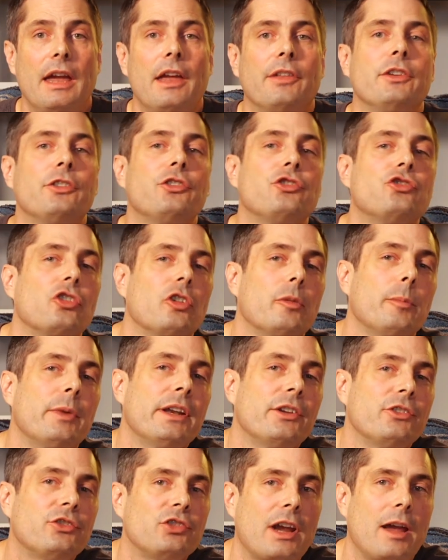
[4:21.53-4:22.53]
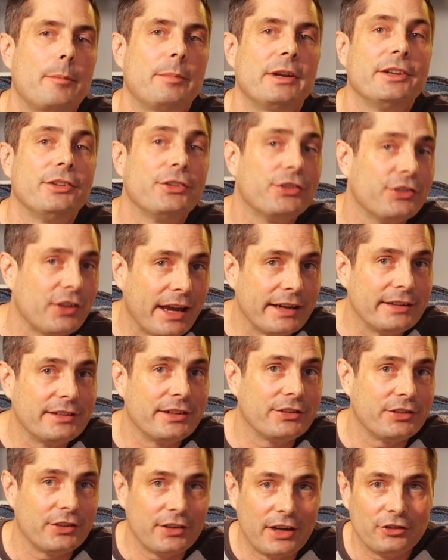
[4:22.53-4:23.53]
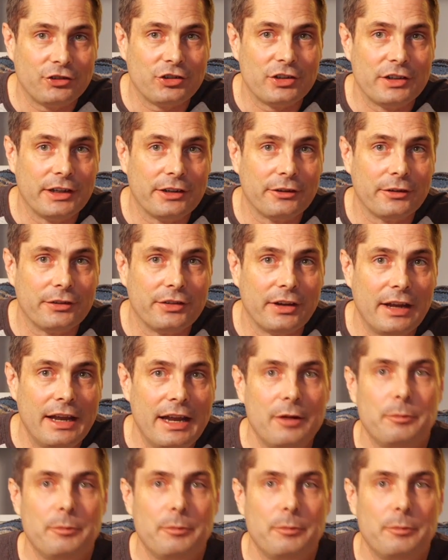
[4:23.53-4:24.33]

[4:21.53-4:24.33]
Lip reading: These German and Japanese scientists and engineers